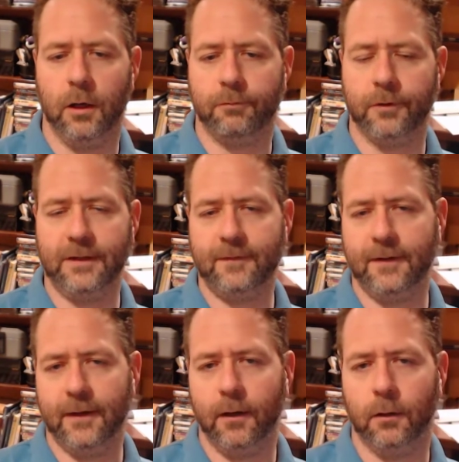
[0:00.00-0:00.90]
for
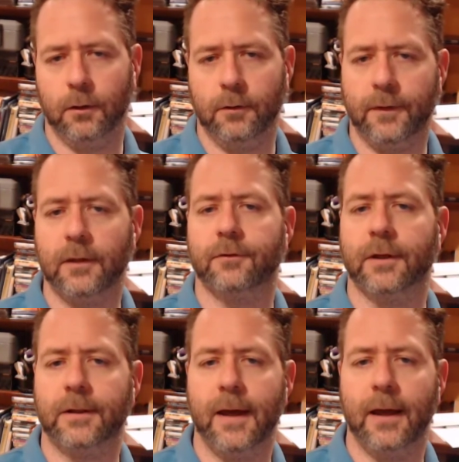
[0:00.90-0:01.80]
ETL and things
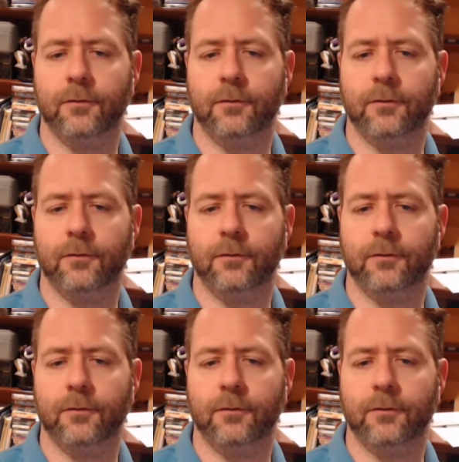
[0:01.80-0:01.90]
like that.